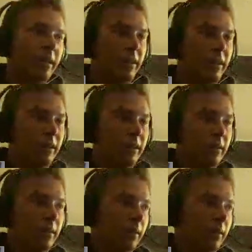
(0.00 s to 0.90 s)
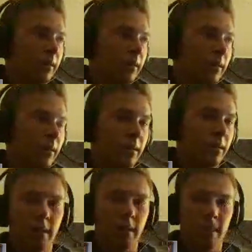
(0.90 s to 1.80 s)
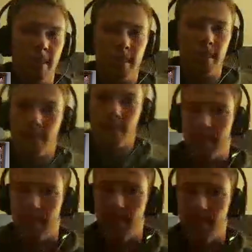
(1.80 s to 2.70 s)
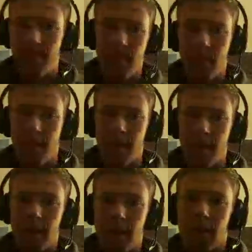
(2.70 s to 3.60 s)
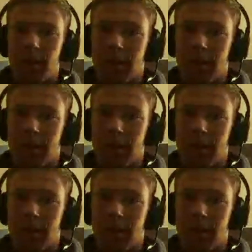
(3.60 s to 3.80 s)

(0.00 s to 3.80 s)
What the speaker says: All right. Nice. And what are some of your hobbies and things that you like to